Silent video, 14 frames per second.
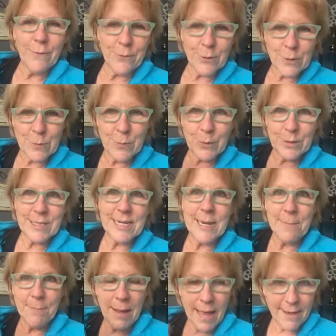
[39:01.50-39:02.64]
first person
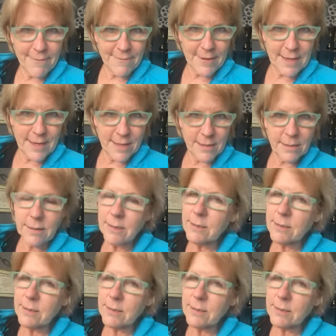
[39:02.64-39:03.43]
in my feed.